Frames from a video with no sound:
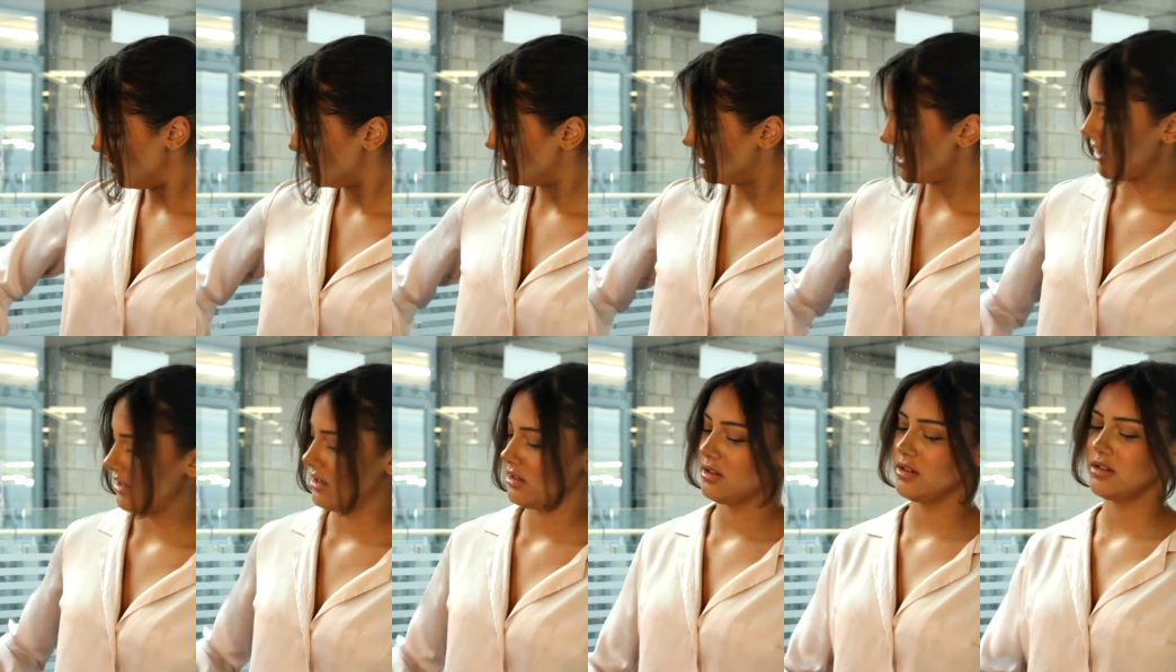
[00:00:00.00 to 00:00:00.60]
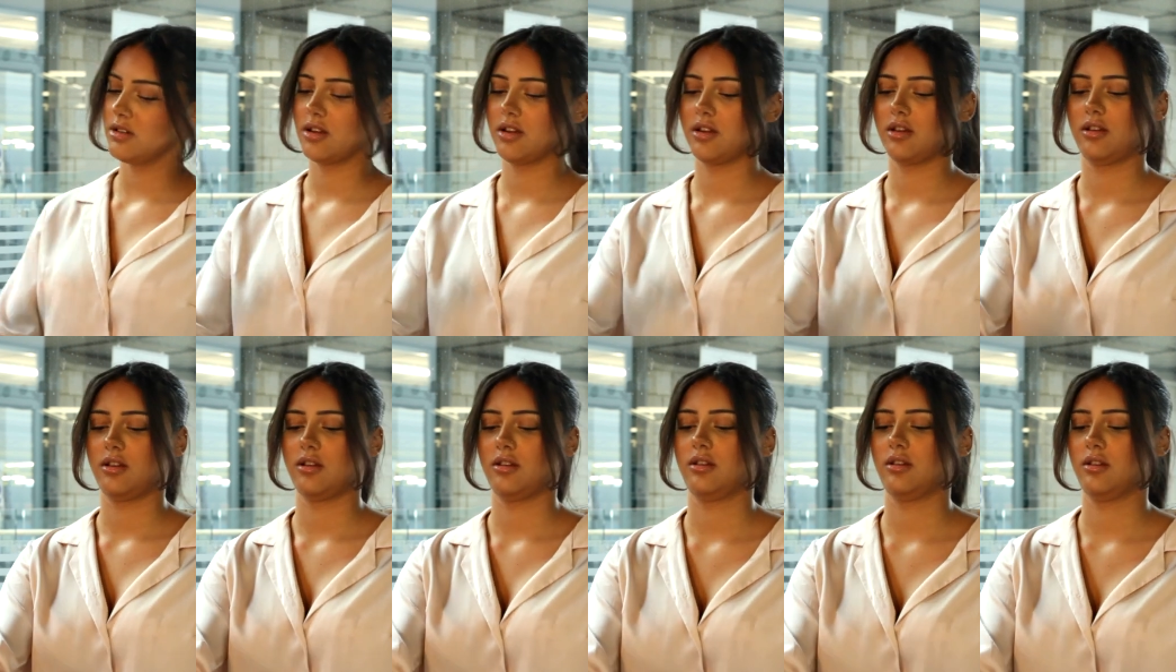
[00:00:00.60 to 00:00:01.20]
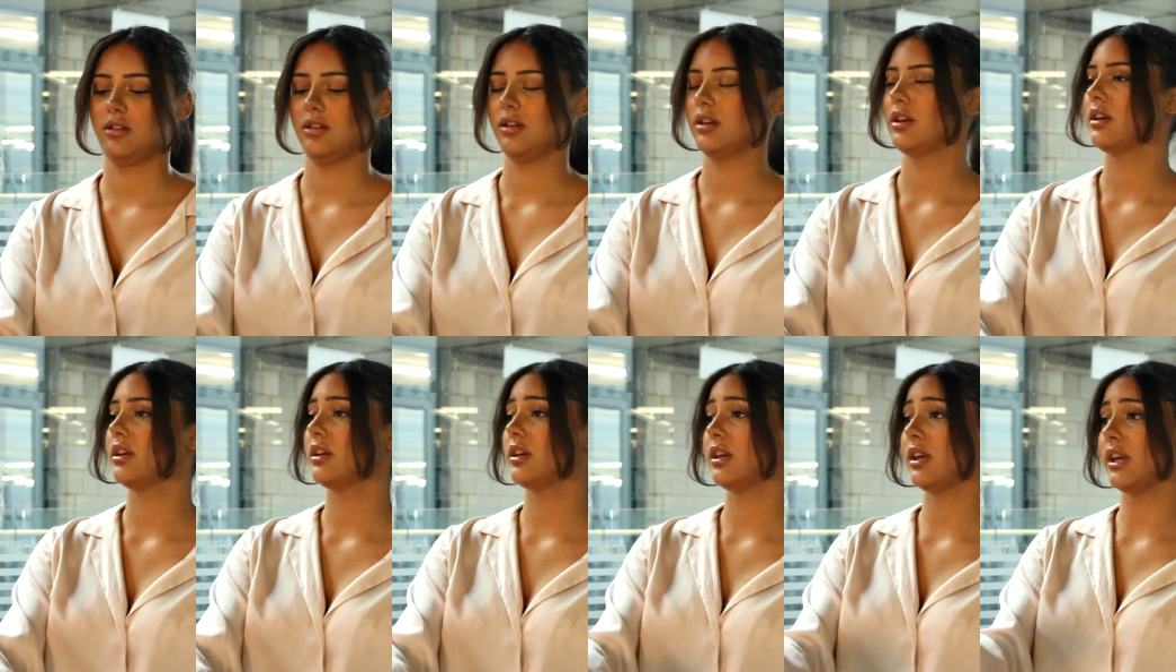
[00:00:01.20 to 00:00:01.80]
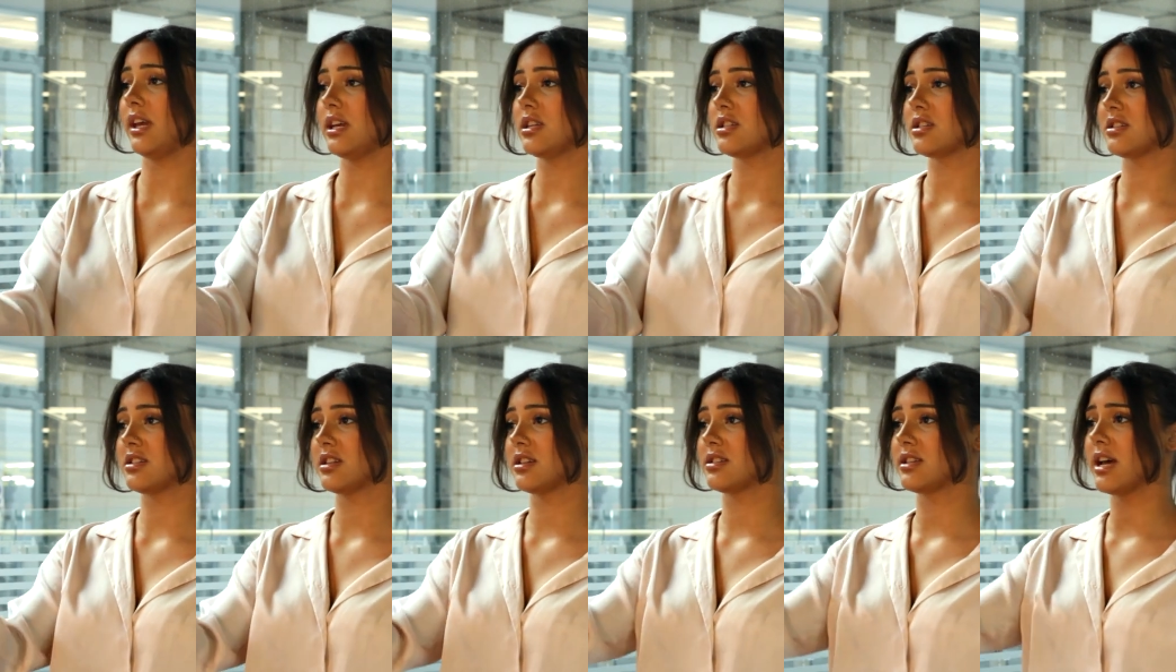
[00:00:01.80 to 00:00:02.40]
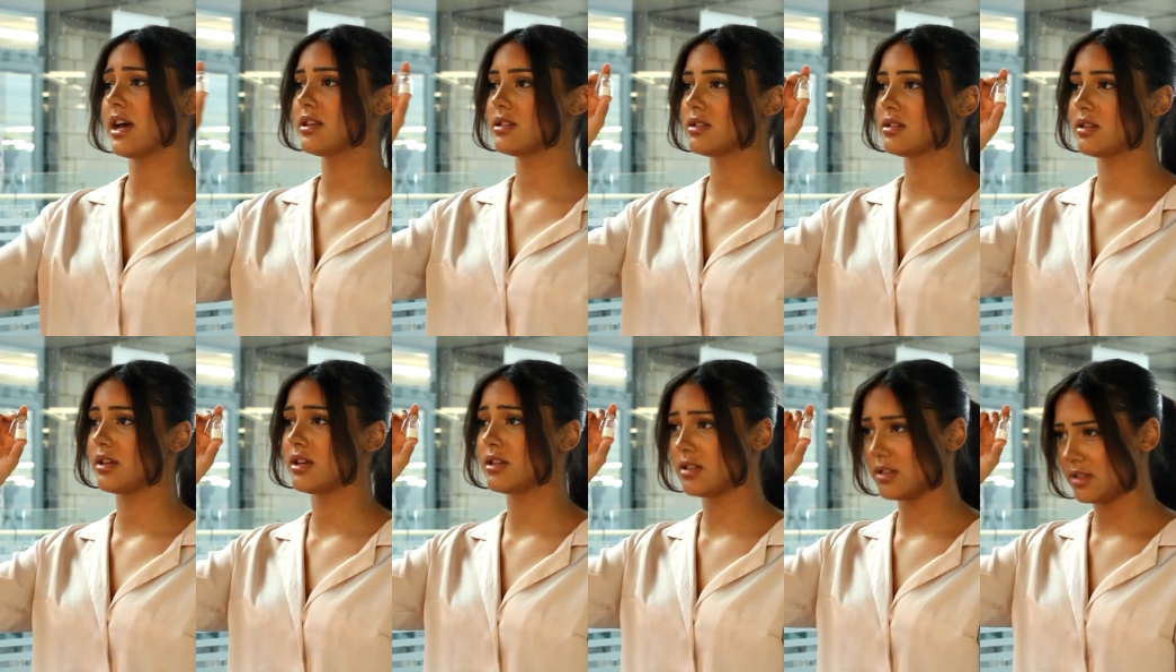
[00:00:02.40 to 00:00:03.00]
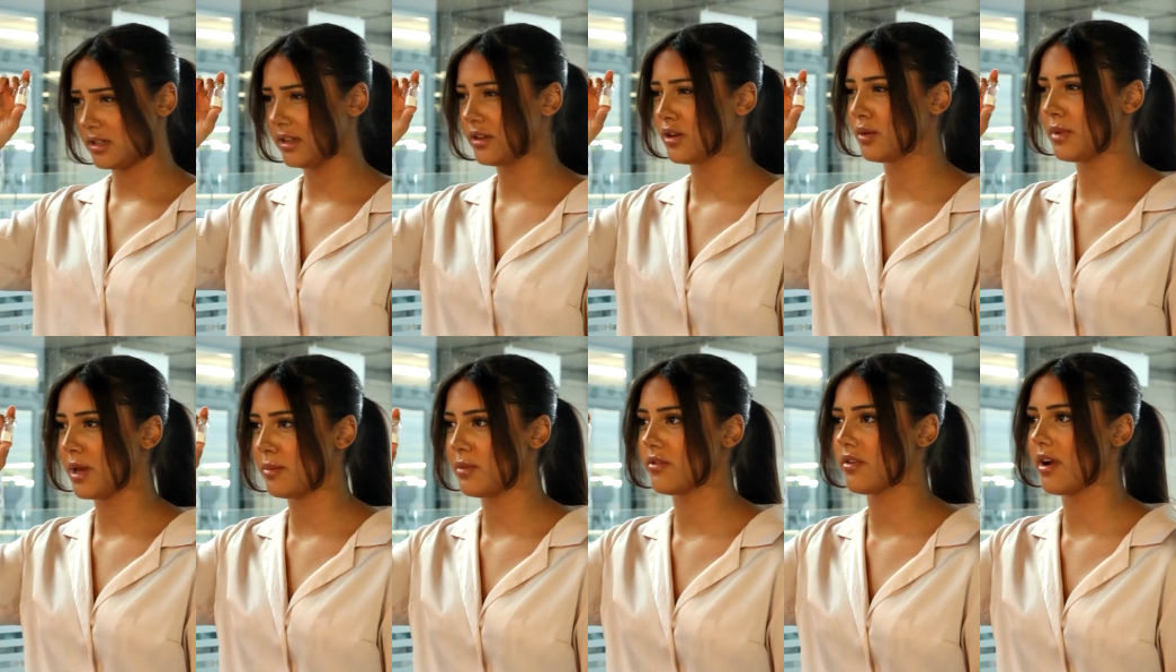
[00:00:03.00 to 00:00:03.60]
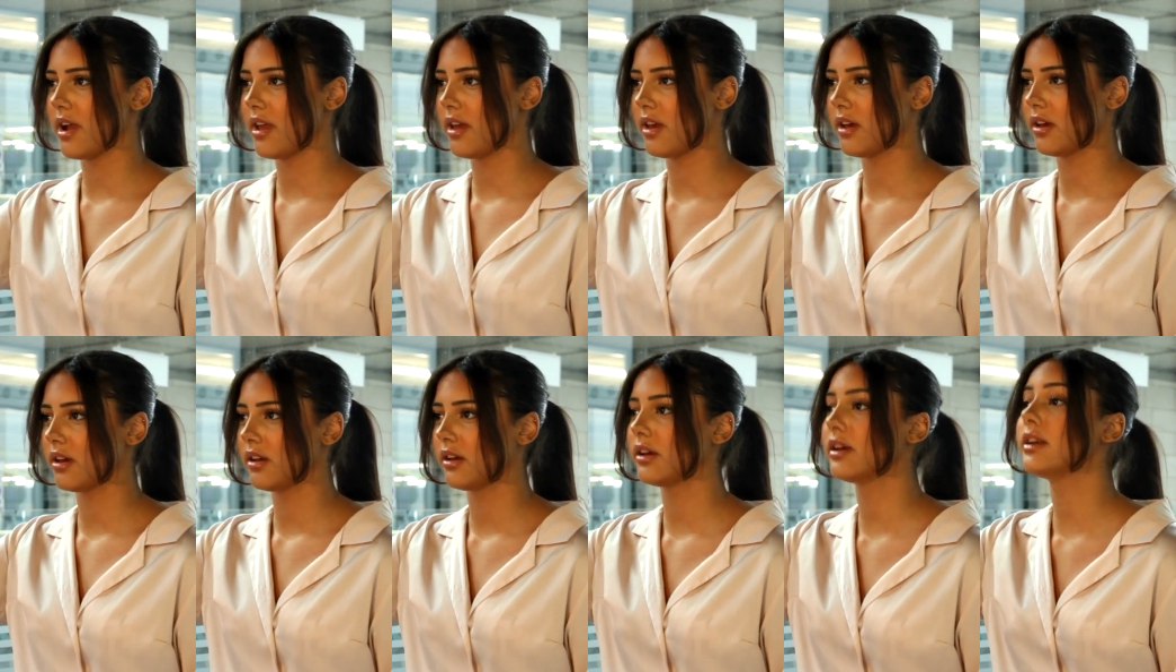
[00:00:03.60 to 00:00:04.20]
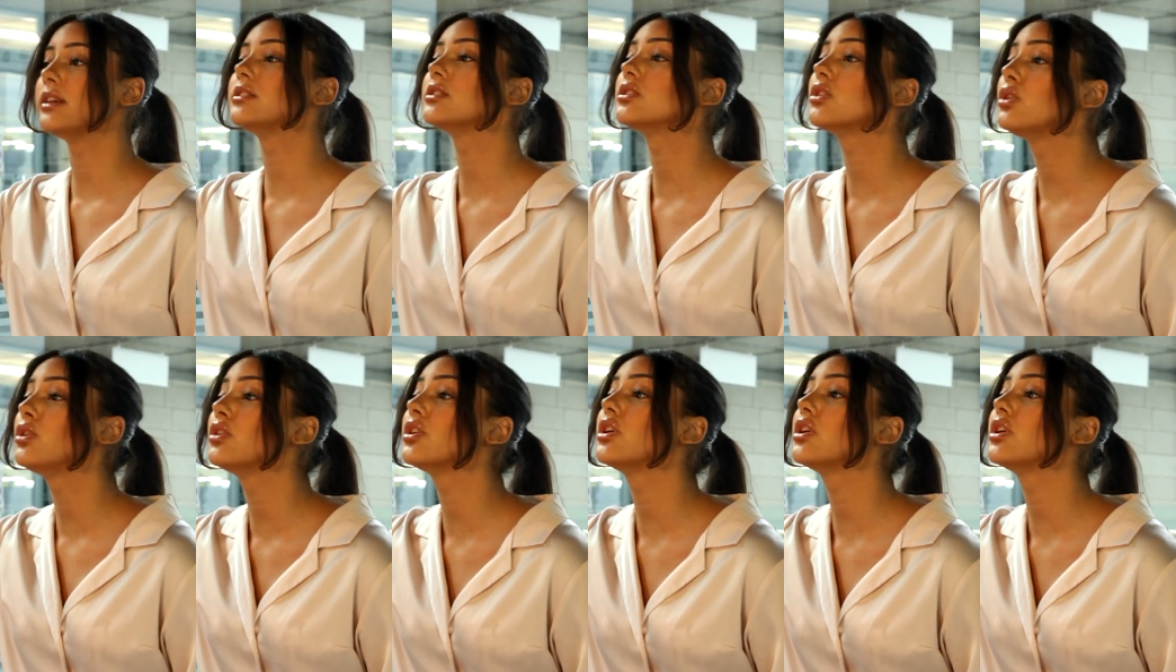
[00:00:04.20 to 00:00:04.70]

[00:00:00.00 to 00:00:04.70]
second key to success is this little baby right here. It's called